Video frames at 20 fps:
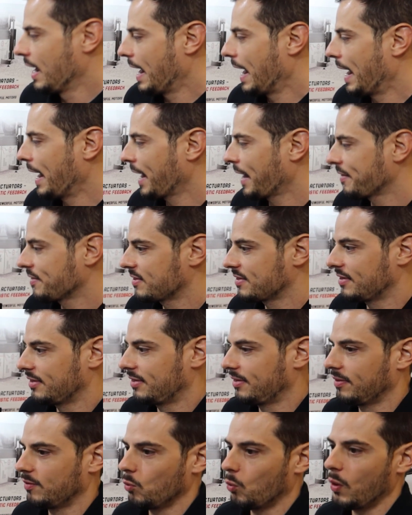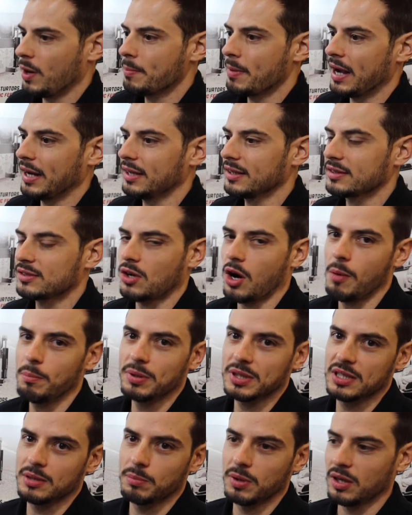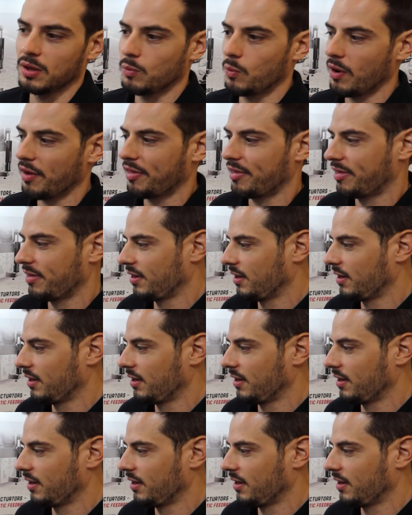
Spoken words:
and we made it compatible with,